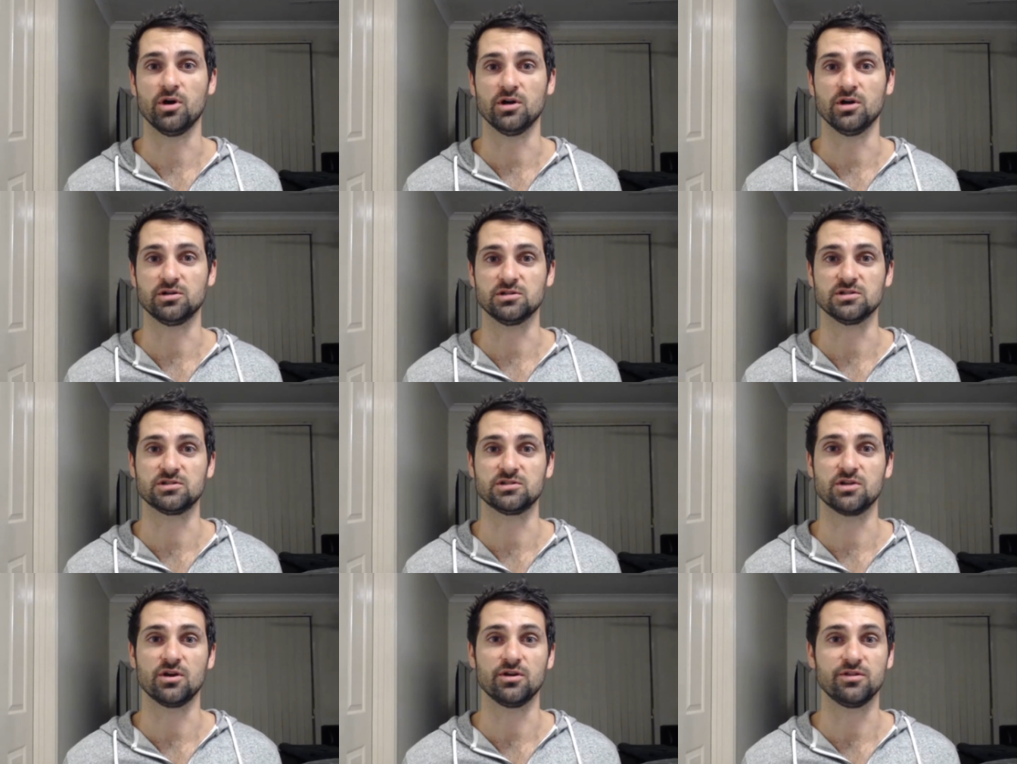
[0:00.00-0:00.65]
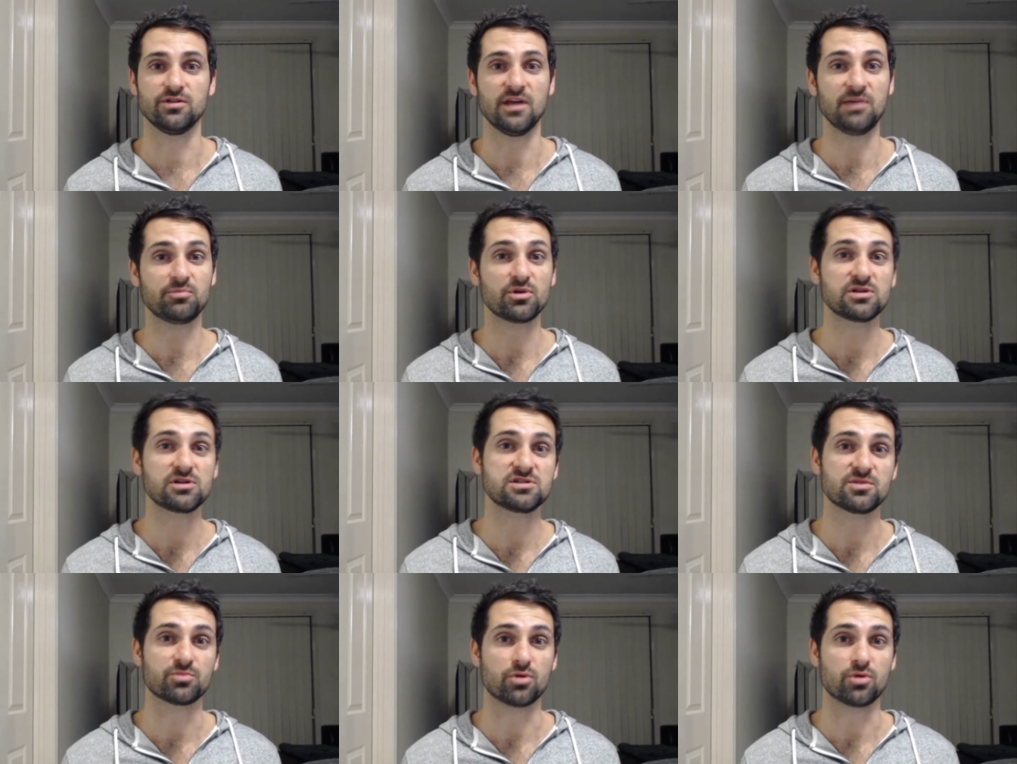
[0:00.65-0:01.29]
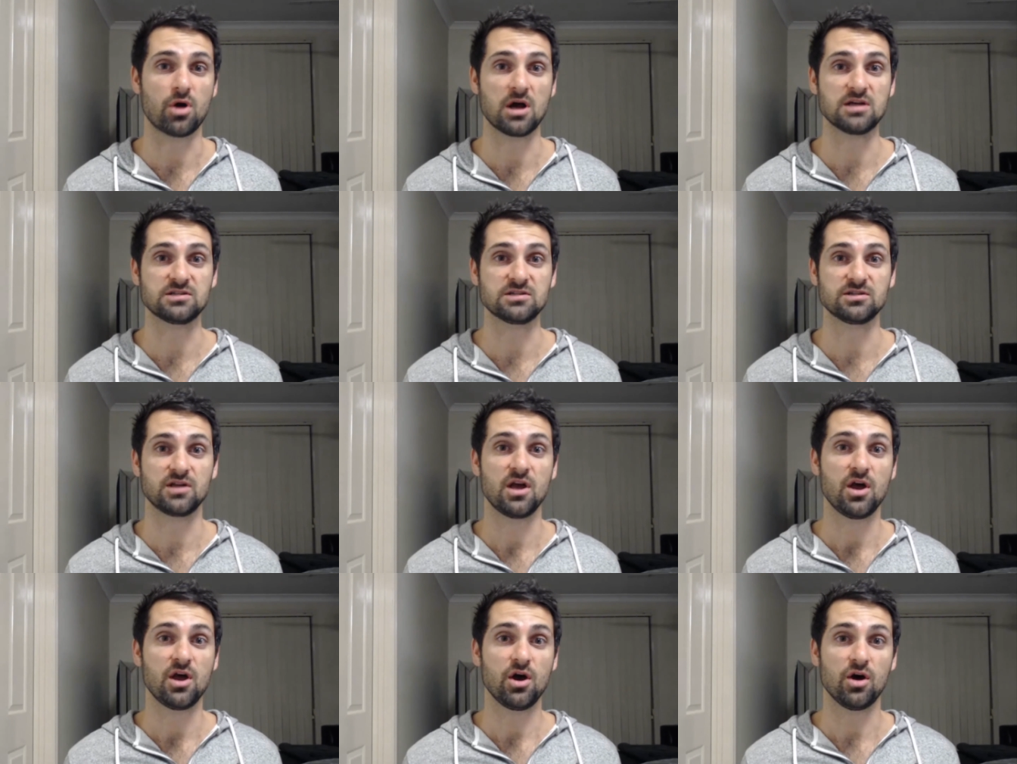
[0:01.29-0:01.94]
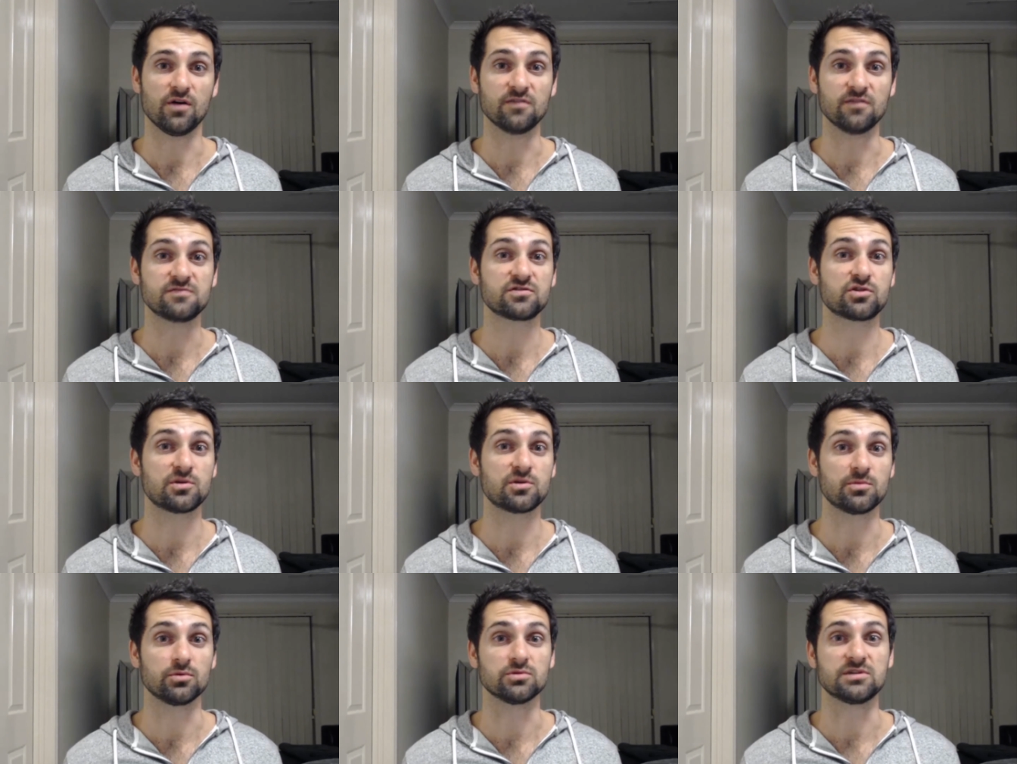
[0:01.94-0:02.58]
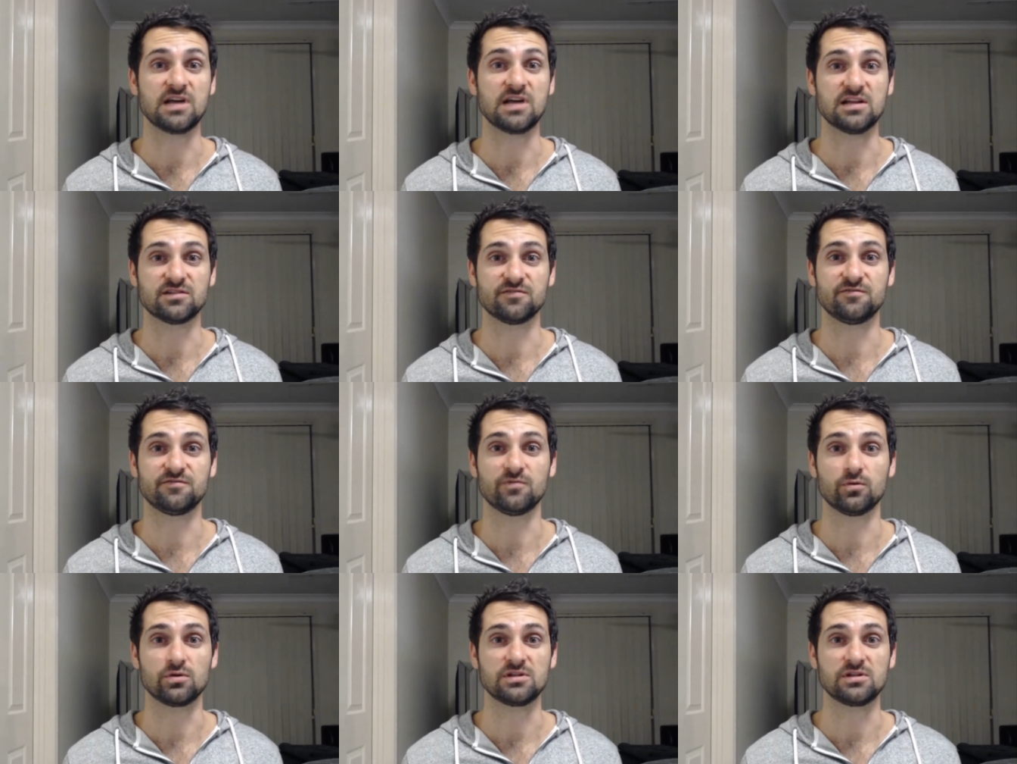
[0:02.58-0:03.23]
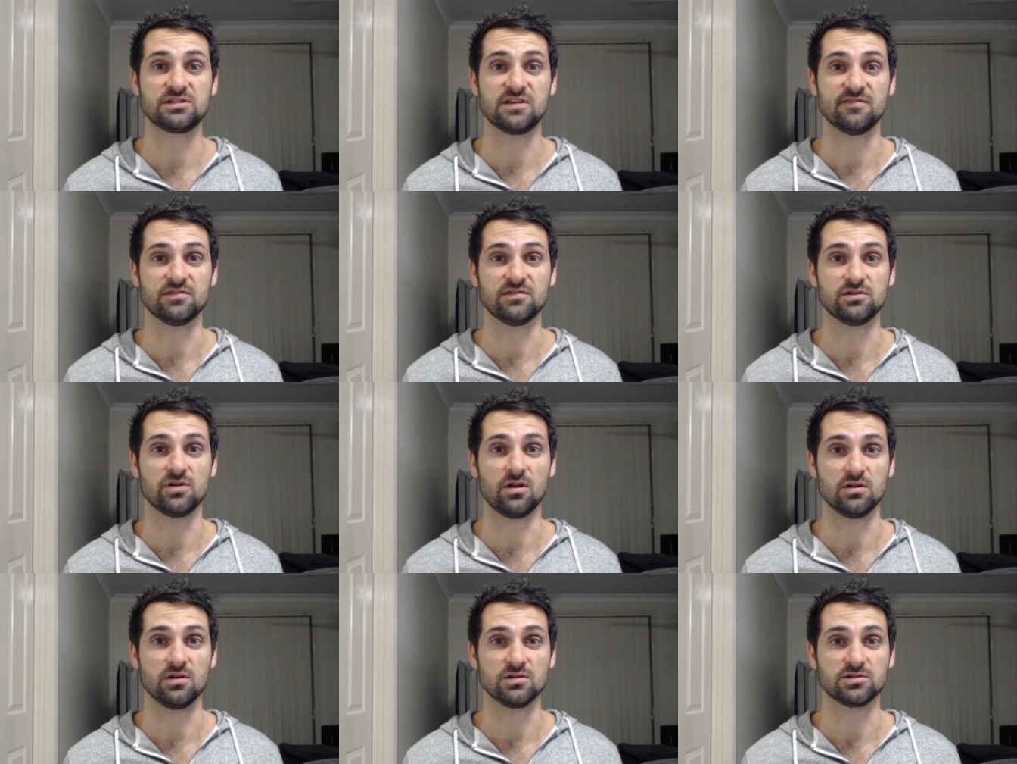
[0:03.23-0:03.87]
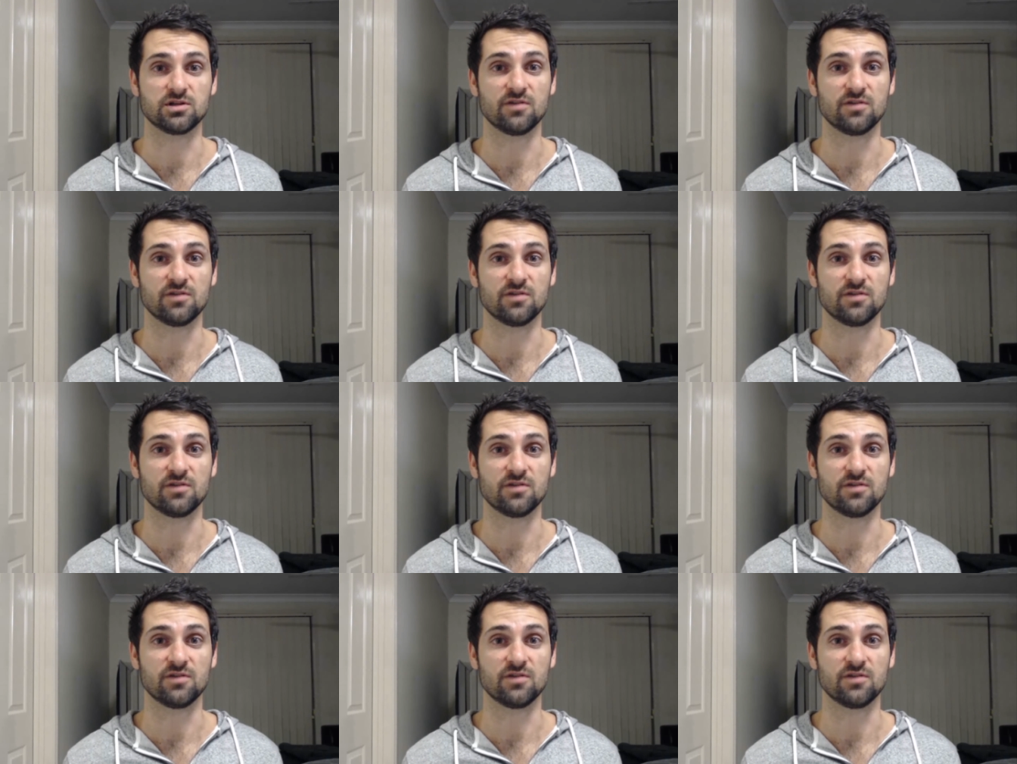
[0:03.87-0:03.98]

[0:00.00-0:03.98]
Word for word: purchase. So that brings the price of Scribble down to $47.